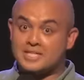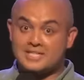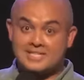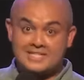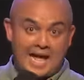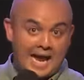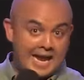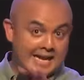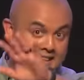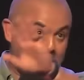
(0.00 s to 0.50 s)
it's
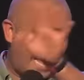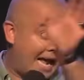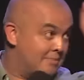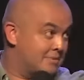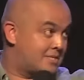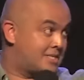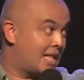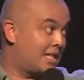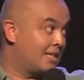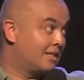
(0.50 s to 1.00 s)

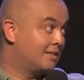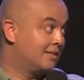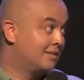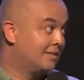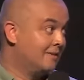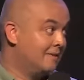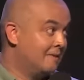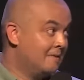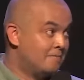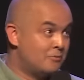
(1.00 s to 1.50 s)
daytime still.
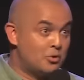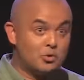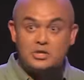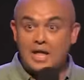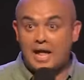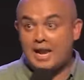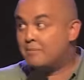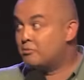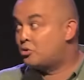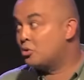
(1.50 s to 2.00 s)
You
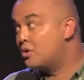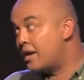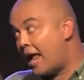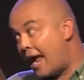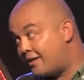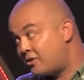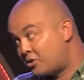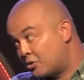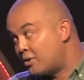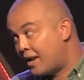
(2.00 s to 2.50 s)
tell him
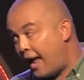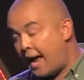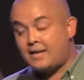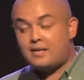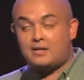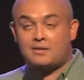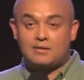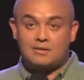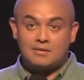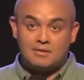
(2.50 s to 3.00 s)
tonight, tonight.
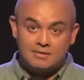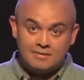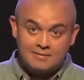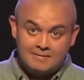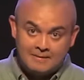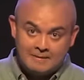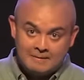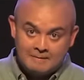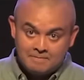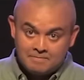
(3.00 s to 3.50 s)

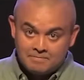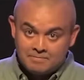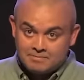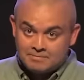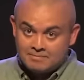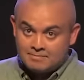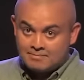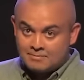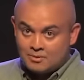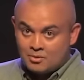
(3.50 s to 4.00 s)

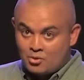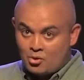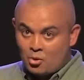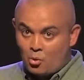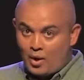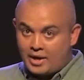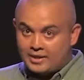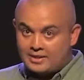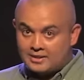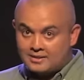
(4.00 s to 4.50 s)
You
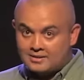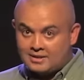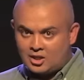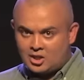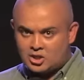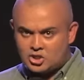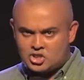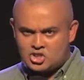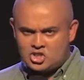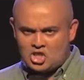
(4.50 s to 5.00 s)
wait until
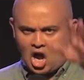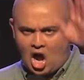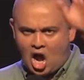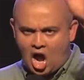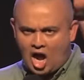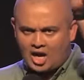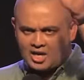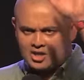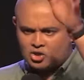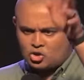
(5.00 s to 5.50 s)
it's
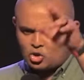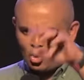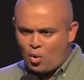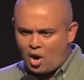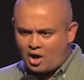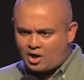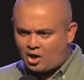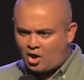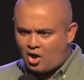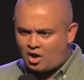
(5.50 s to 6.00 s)
dark, two
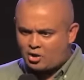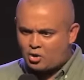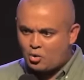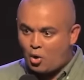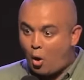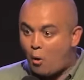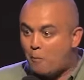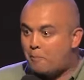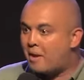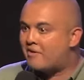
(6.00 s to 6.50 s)
o'clock. You hope